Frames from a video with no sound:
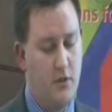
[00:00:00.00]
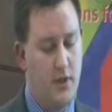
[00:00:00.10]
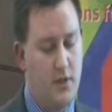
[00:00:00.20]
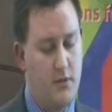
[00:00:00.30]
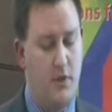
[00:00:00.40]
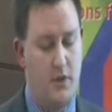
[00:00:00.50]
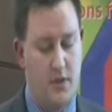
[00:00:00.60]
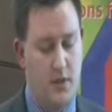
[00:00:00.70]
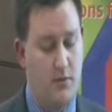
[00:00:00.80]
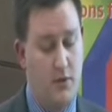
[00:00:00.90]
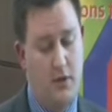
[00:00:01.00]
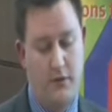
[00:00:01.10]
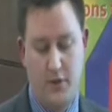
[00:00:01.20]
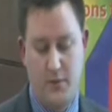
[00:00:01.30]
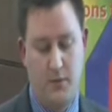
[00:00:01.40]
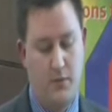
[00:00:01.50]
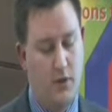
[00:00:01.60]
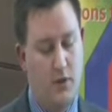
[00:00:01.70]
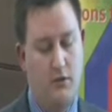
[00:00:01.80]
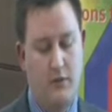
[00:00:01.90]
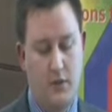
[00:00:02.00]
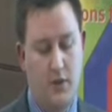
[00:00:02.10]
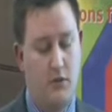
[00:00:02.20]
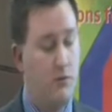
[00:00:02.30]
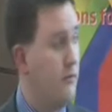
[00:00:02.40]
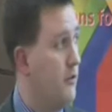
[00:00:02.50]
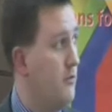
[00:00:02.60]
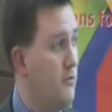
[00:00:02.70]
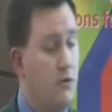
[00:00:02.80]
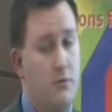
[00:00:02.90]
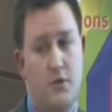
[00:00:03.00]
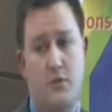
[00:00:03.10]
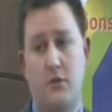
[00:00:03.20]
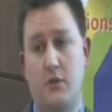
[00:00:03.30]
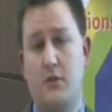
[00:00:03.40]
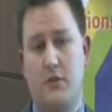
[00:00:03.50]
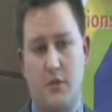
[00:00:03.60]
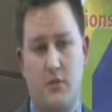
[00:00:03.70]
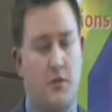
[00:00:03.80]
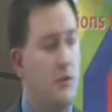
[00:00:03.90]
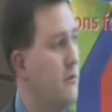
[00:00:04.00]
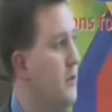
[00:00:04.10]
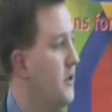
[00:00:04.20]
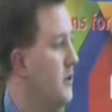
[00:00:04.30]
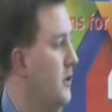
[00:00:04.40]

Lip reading: we actually managed to keep on average people out of a care home for almost 2 years as a result of being